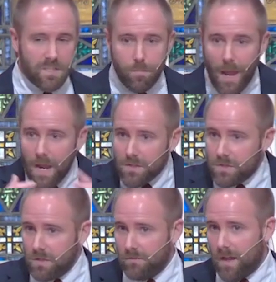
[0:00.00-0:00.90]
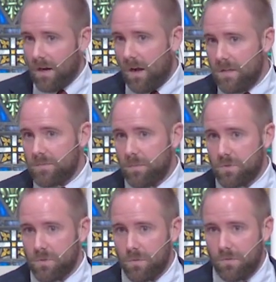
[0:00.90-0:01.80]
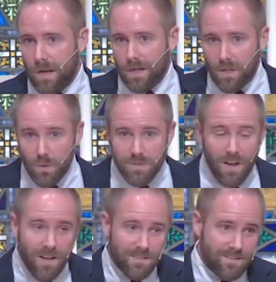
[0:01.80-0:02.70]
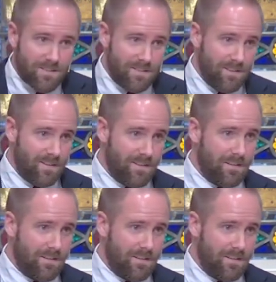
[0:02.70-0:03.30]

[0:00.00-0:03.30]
an expansion of that gospel truth that includes us.